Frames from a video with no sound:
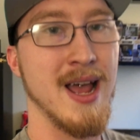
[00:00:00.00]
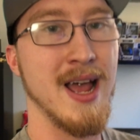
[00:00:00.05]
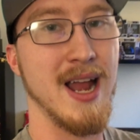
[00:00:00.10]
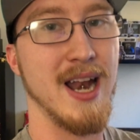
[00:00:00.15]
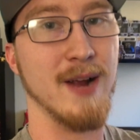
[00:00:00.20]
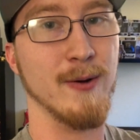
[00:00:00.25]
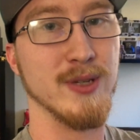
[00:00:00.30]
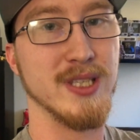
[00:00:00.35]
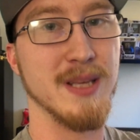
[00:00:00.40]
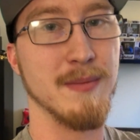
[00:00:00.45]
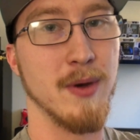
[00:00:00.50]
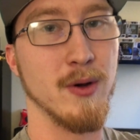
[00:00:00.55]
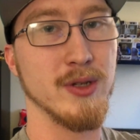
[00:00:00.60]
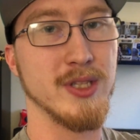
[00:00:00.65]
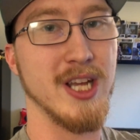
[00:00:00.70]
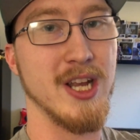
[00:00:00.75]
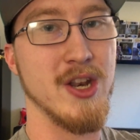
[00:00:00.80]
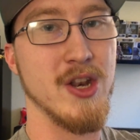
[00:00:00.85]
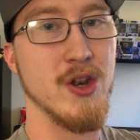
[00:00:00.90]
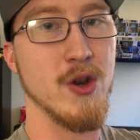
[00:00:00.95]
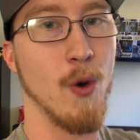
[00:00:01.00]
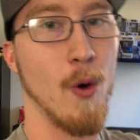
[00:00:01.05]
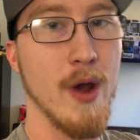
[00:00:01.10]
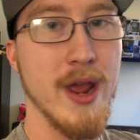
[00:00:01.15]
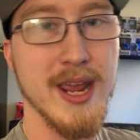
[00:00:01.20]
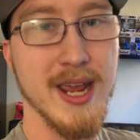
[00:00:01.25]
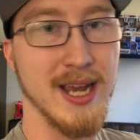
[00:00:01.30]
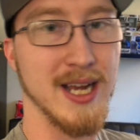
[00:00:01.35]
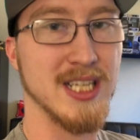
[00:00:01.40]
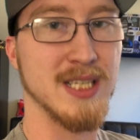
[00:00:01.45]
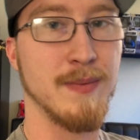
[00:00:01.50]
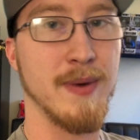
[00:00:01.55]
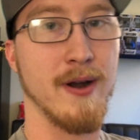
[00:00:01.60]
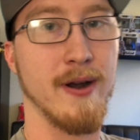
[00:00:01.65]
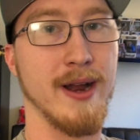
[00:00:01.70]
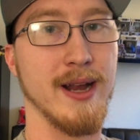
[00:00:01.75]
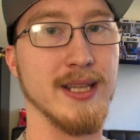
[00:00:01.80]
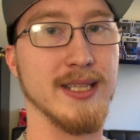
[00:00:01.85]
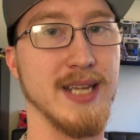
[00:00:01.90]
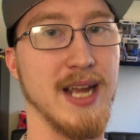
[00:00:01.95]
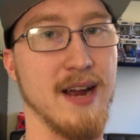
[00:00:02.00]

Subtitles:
and it was the most annoying experience